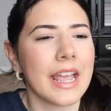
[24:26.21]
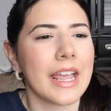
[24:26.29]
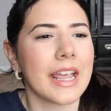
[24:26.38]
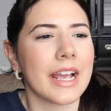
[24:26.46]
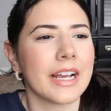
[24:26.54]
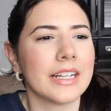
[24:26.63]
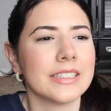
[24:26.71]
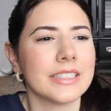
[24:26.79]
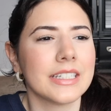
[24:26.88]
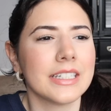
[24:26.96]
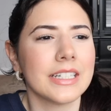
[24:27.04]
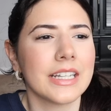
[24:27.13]
and
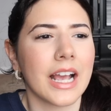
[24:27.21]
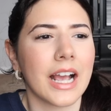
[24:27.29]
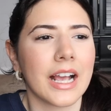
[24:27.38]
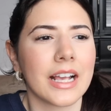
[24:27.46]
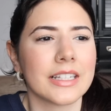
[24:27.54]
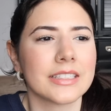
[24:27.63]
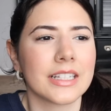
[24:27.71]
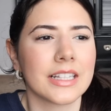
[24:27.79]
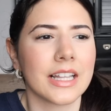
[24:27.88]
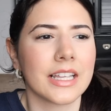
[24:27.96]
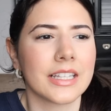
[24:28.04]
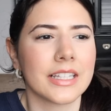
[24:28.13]
he has
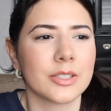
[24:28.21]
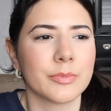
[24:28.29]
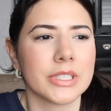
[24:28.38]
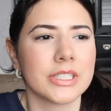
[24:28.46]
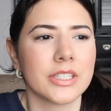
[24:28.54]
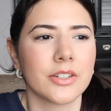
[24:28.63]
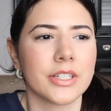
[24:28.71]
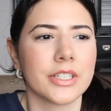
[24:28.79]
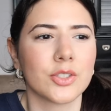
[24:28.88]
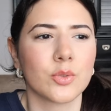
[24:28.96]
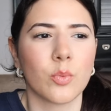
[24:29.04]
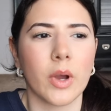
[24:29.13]
like his
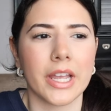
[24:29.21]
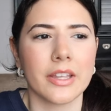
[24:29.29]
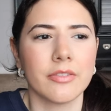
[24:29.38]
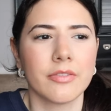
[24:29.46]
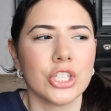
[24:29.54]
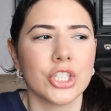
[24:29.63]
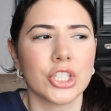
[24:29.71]
mysterious wife